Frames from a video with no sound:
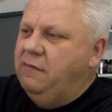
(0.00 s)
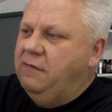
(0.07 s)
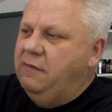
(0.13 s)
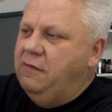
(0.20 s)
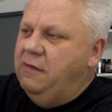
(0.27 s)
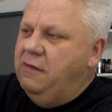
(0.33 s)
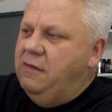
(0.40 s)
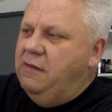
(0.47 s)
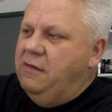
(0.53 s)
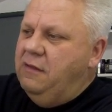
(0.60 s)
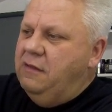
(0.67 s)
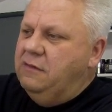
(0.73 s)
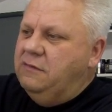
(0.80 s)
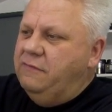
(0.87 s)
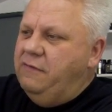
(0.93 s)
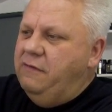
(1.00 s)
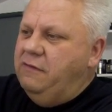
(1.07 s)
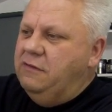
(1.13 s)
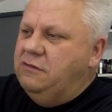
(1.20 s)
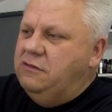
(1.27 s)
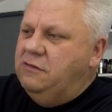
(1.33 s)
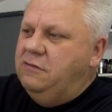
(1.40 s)
It's a
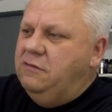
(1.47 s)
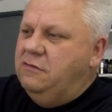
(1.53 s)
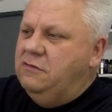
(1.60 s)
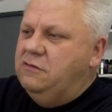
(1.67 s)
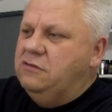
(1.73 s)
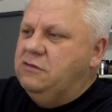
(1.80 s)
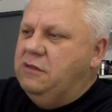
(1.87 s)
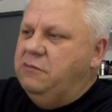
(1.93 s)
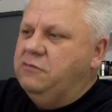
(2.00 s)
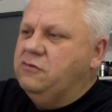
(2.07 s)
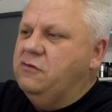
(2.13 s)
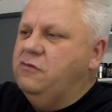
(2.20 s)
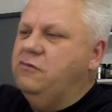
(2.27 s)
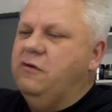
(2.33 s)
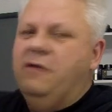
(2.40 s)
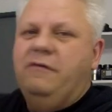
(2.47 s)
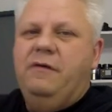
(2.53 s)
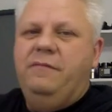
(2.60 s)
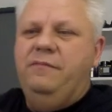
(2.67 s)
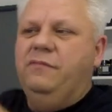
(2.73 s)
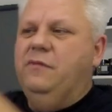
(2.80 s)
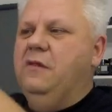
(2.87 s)
very cheap screwdriver.
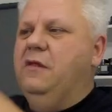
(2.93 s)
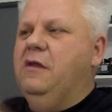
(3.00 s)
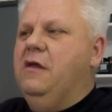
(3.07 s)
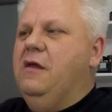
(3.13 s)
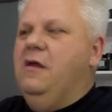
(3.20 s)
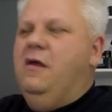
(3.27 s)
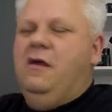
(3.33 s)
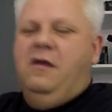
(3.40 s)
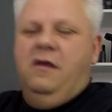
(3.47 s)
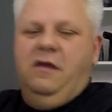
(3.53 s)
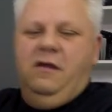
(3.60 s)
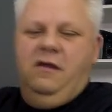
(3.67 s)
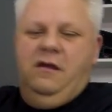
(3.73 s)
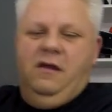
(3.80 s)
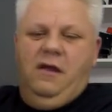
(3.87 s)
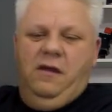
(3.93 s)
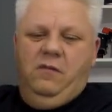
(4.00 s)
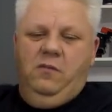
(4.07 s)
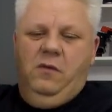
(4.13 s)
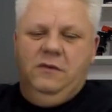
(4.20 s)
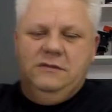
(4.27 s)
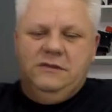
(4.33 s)

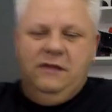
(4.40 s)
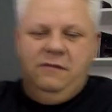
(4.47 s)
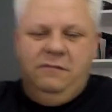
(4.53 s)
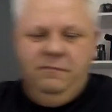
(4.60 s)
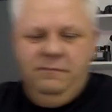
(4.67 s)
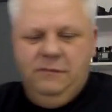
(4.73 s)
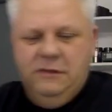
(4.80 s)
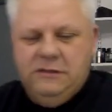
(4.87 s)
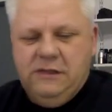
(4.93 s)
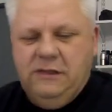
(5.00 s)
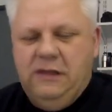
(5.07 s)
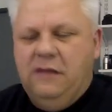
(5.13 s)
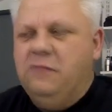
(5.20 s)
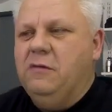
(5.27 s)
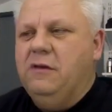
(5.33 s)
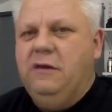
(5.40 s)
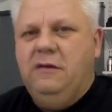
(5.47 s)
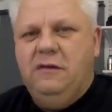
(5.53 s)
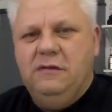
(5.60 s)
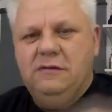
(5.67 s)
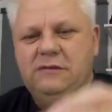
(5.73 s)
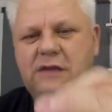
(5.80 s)
One's in, let's get the other one
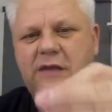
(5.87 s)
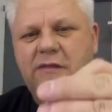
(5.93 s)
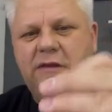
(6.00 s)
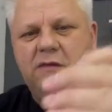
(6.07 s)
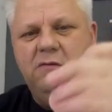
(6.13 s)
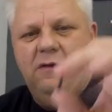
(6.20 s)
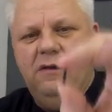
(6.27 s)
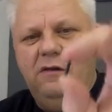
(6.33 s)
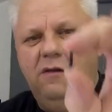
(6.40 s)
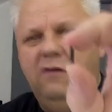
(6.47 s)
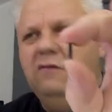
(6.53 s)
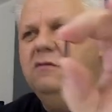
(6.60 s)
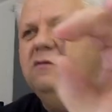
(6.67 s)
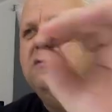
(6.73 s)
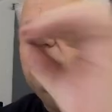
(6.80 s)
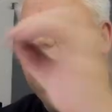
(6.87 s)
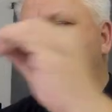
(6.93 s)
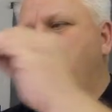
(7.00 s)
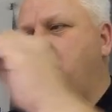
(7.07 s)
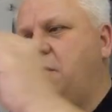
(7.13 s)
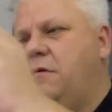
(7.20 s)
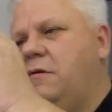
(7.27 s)
in. As I say, they're quite long,
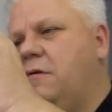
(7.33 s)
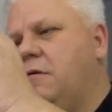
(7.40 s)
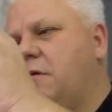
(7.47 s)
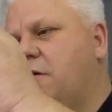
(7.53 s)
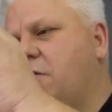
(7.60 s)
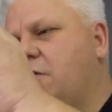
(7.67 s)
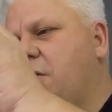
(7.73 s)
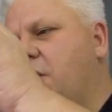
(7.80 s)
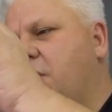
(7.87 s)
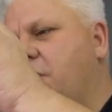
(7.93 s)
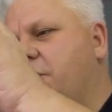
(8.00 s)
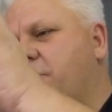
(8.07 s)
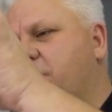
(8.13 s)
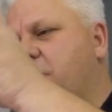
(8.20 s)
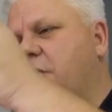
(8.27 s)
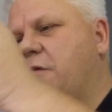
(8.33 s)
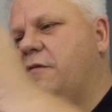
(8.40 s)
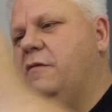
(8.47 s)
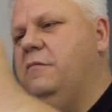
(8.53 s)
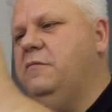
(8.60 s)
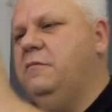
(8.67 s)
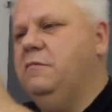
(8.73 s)
so they've got quite a lot of thread on
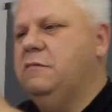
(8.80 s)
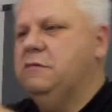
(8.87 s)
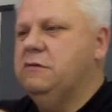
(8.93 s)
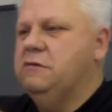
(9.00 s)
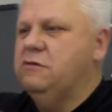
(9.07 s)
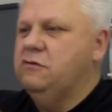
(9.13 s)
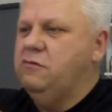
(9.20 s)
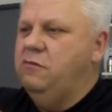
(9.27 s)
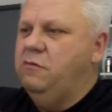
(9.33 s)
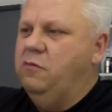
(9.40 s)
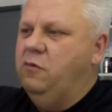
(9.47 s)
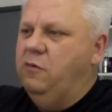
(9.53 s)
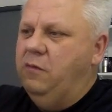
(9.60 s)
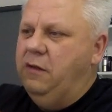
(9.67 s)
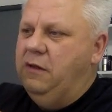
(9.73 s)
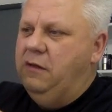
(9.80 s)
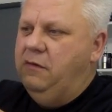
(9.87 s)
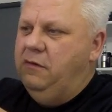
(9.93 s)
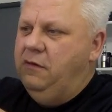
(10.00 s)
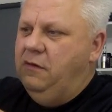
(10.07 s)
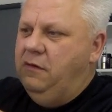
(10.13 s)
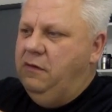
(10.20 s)
them. So screw them all the way
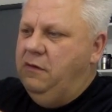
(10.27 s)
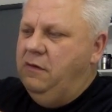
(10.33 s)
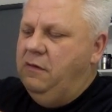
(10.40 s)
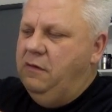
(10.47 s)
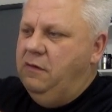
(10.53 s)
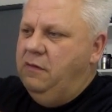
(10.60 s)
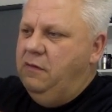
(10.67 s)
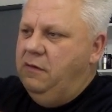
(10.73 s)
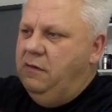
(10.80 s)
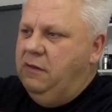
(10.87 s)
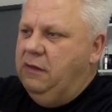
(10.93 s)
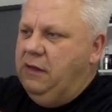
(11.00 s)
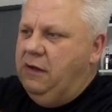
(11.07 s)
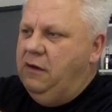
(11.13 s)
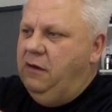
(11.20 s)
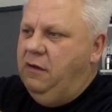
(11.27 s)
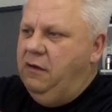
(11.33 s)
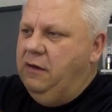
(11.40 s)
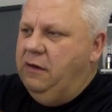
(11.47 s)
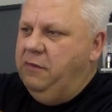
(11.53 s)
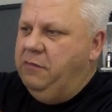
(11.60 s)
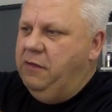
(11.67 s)
in. Again,
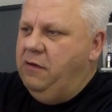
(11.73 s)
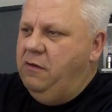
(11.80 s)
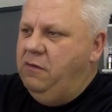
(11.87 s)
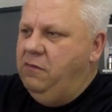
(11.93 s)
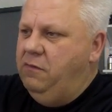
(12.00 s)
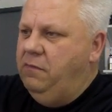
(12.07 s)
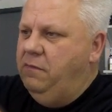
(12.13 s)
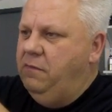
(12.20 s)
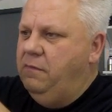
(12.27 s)
line up the hole.